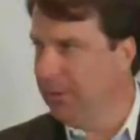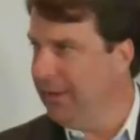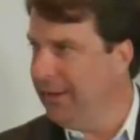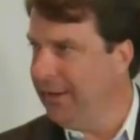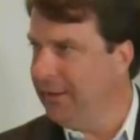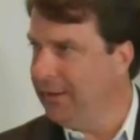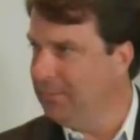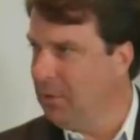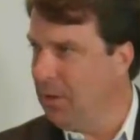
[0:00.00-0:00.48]

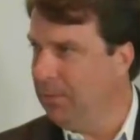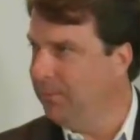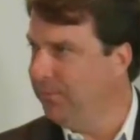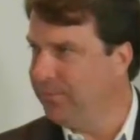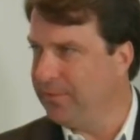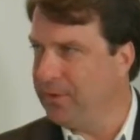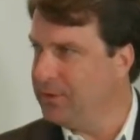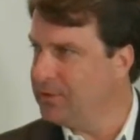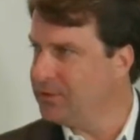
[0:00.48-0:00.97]
aware,
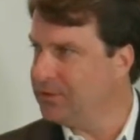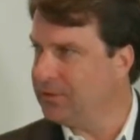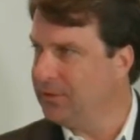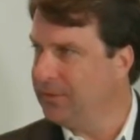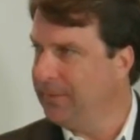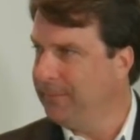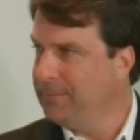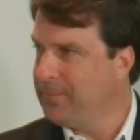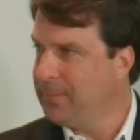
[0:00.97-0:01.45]
mobile first
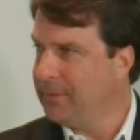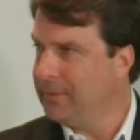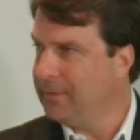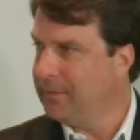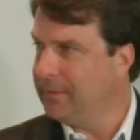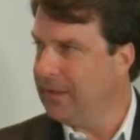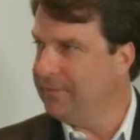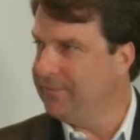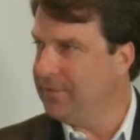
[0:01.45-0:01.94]

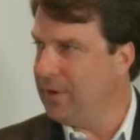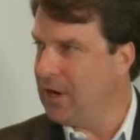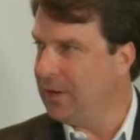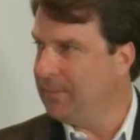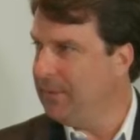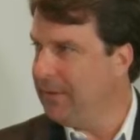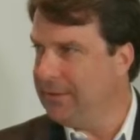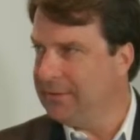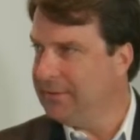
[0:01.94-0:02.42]

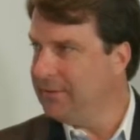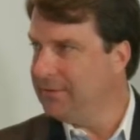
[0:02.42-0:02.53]
environment.